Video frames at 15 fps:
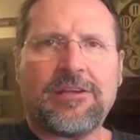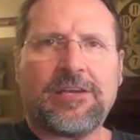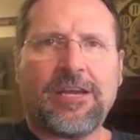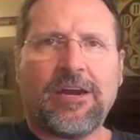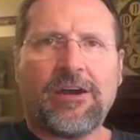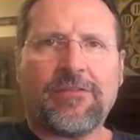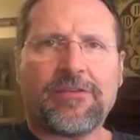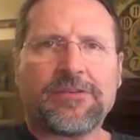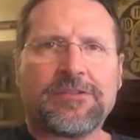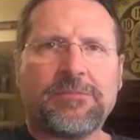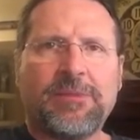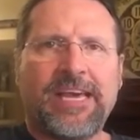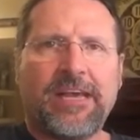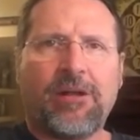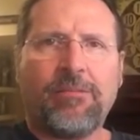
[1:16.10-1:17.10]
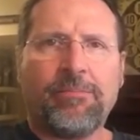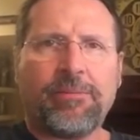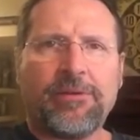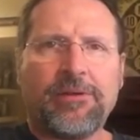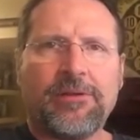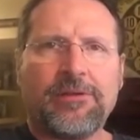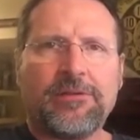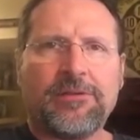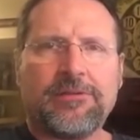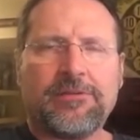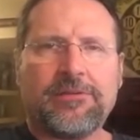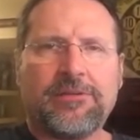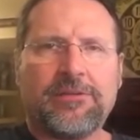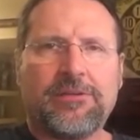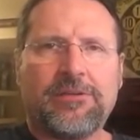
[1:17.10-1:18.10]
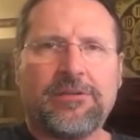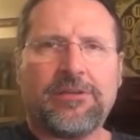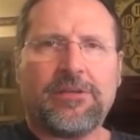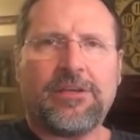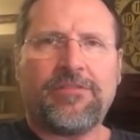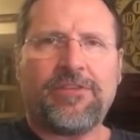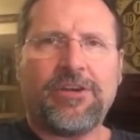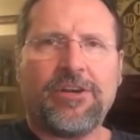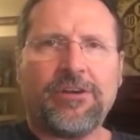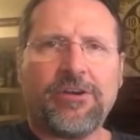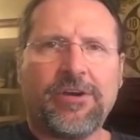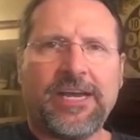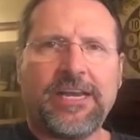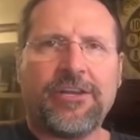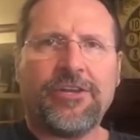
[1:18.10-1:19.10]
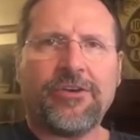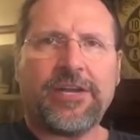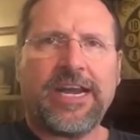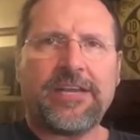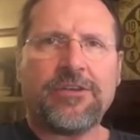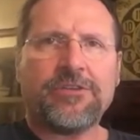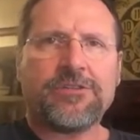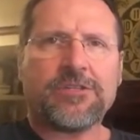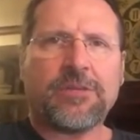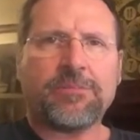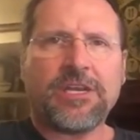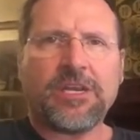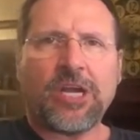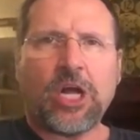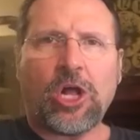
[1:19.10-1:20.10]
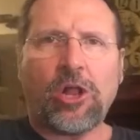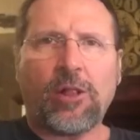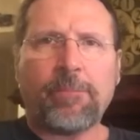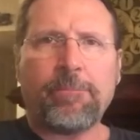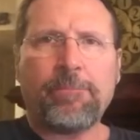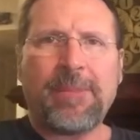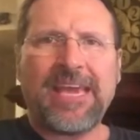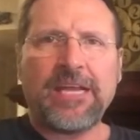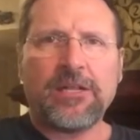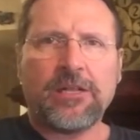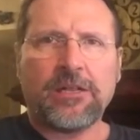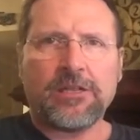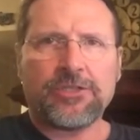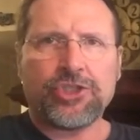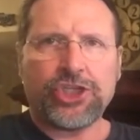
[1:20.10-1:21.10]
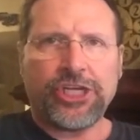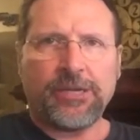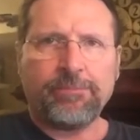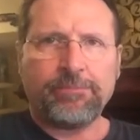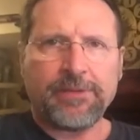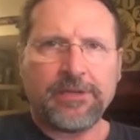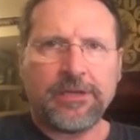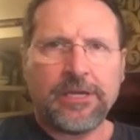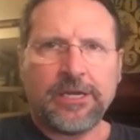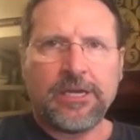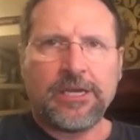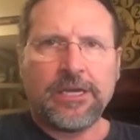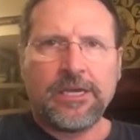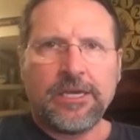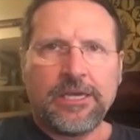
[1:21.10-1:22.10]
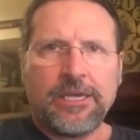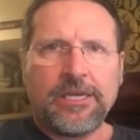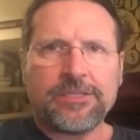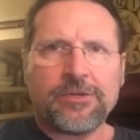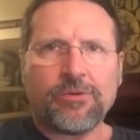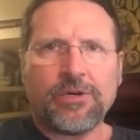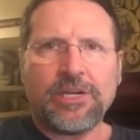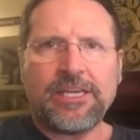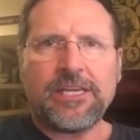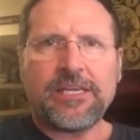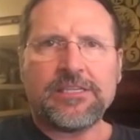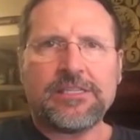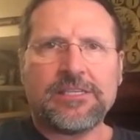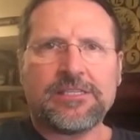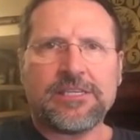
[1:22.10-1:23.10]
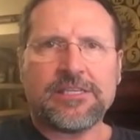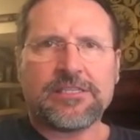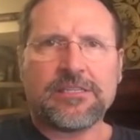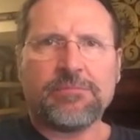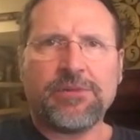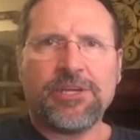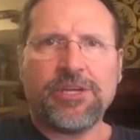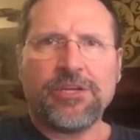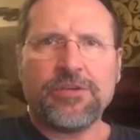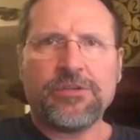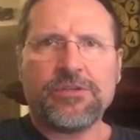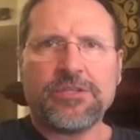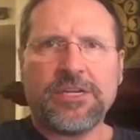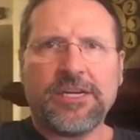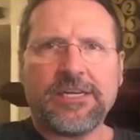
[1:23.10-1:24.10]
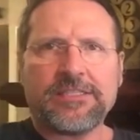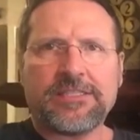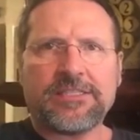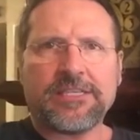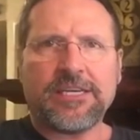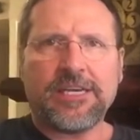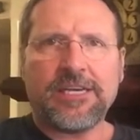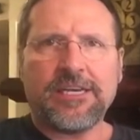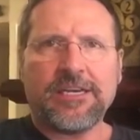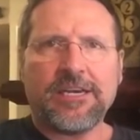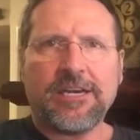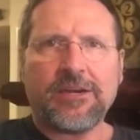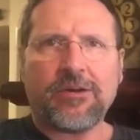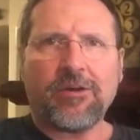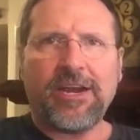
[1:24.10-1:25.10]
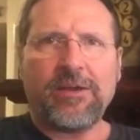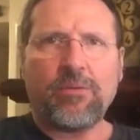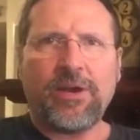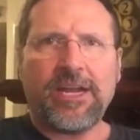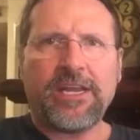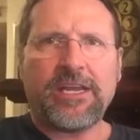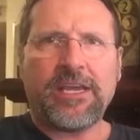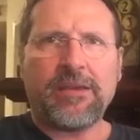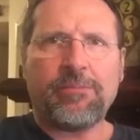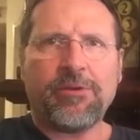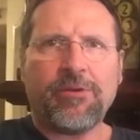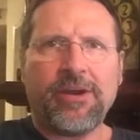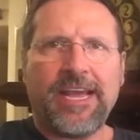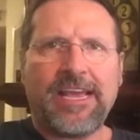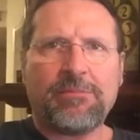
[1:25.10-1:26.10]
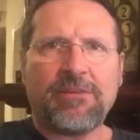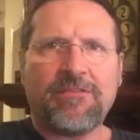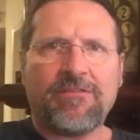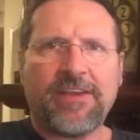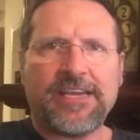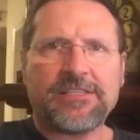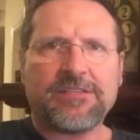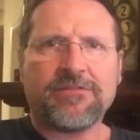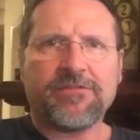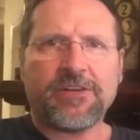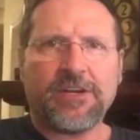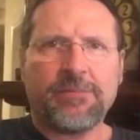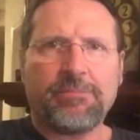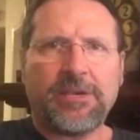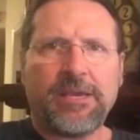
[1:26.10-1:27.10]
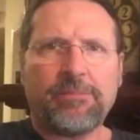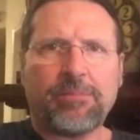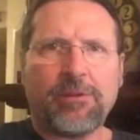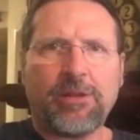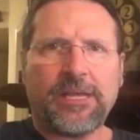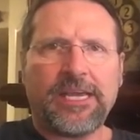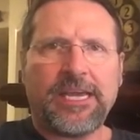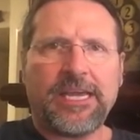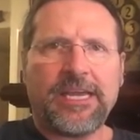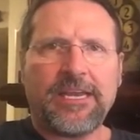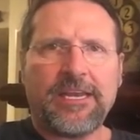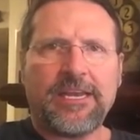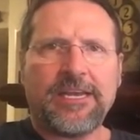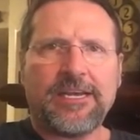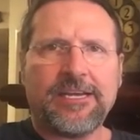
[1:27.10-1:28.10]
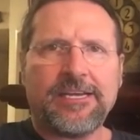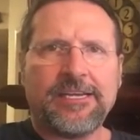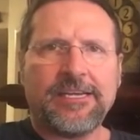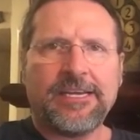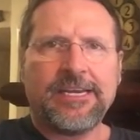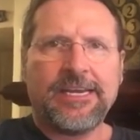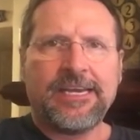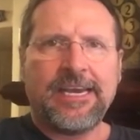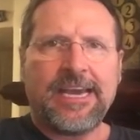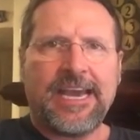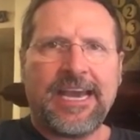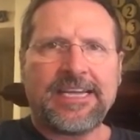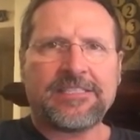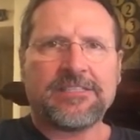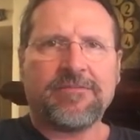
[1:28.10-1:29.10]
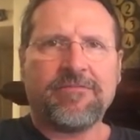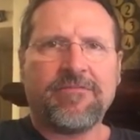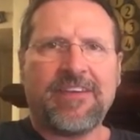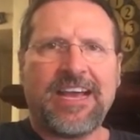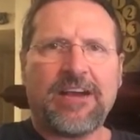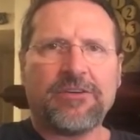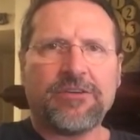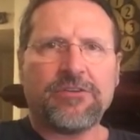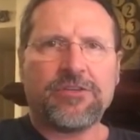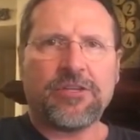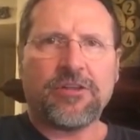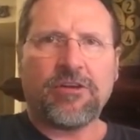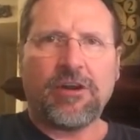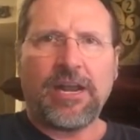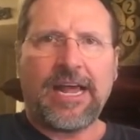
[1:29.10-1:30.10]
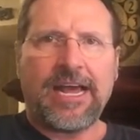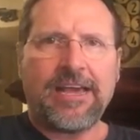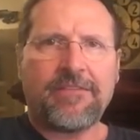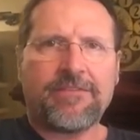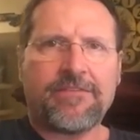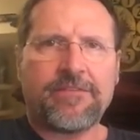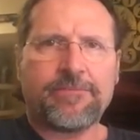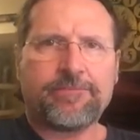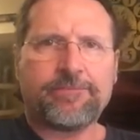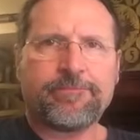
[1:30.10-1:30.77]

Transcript: can offer some help if you don't know how to do it. I use something called MailChimp. It's a really easy system to use, and it's a great way to keep your name and face in front of people and add some value to their life.